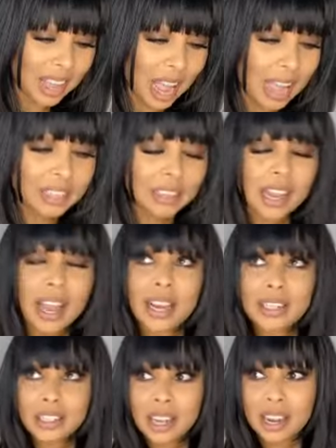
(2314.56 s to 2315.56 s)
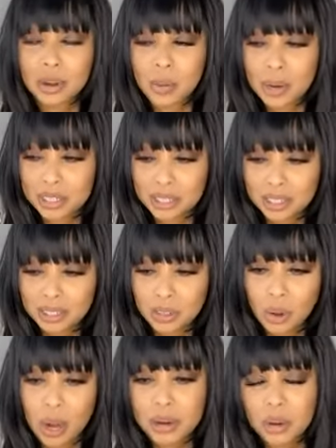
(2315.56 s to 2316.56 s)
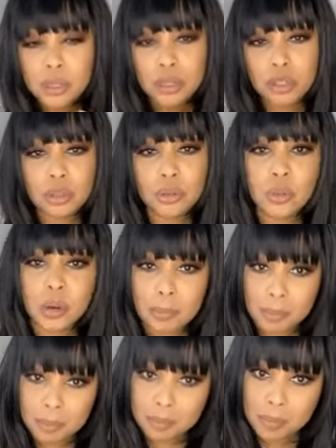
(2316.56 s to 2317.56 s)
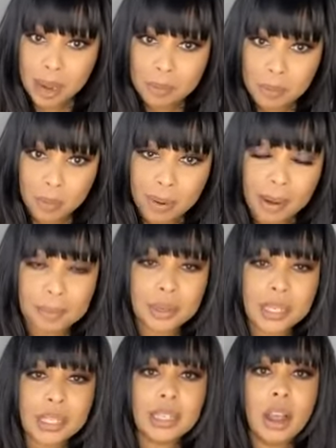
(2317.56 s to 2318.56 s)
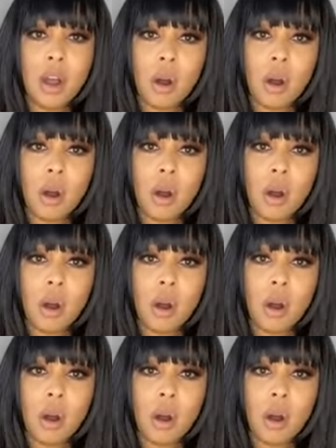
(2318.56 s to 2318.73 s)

I actually had a question. So I know that you want to buy more properties.